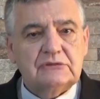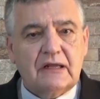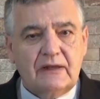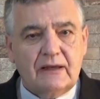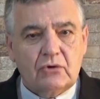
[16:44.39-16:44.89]

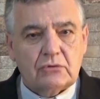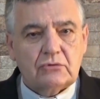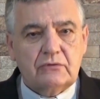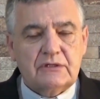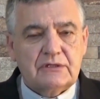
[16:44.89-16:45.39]
part
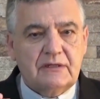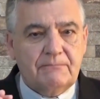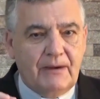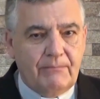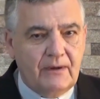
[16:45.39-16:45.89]
of the
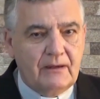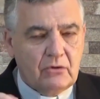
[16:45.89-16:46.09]
truth,